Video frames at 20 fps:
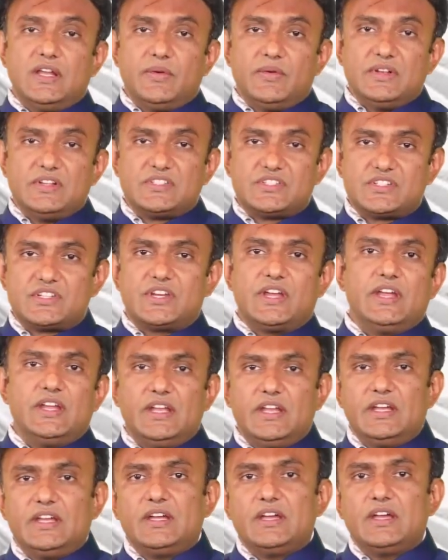level
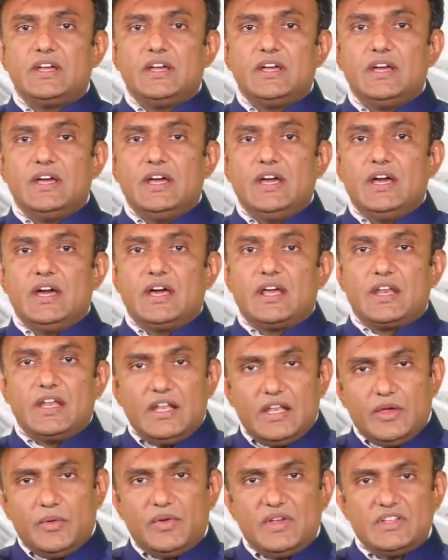training
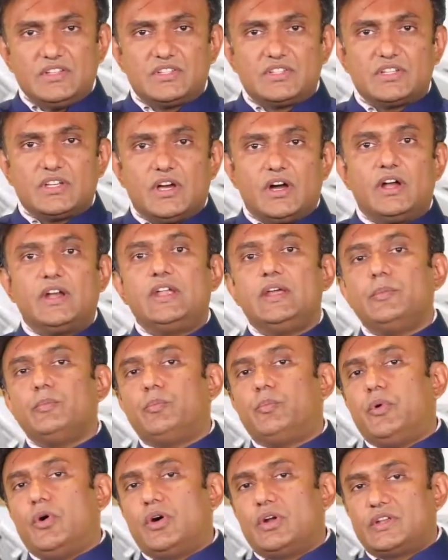relevant and
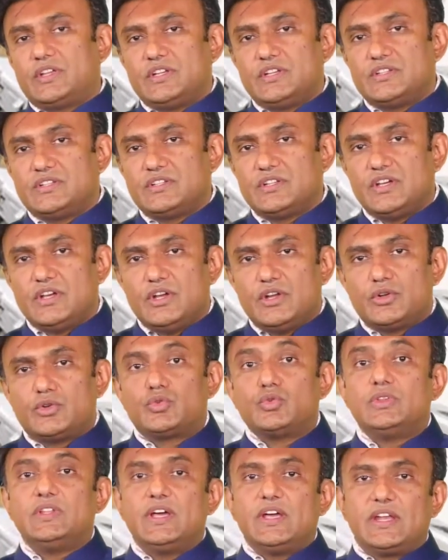important
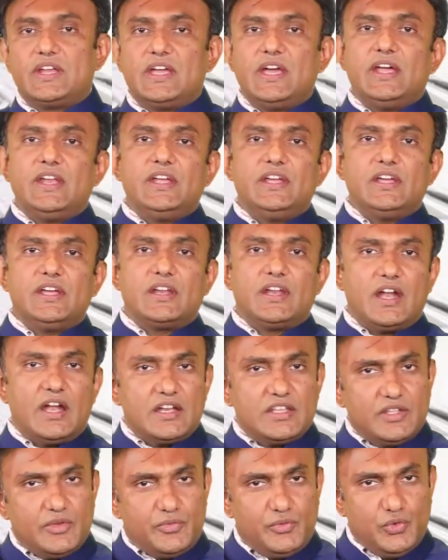to their career
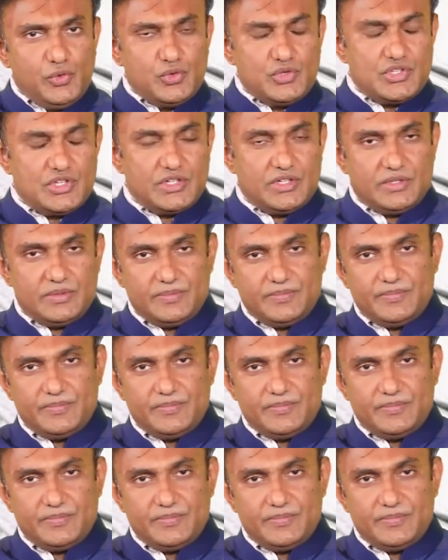and the future.